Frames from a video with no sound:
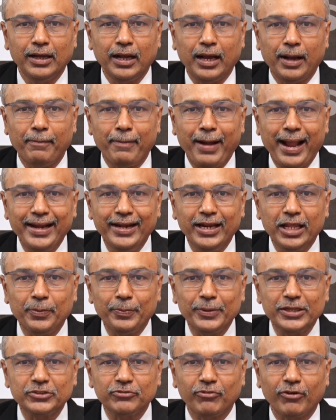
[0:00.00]
a minor
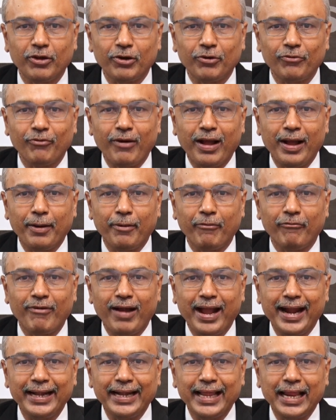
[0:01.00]
piece for
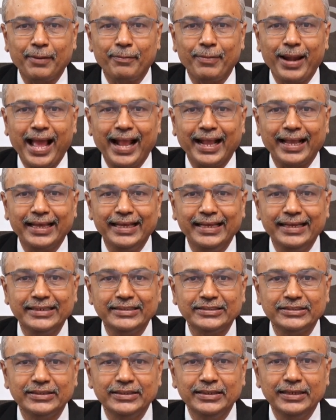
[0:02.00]
white and black
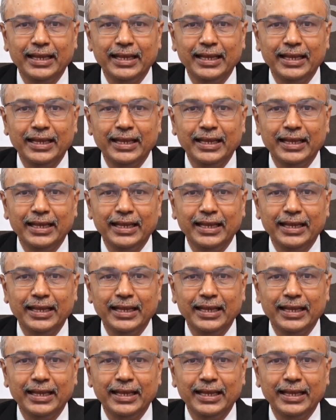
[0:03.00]
each,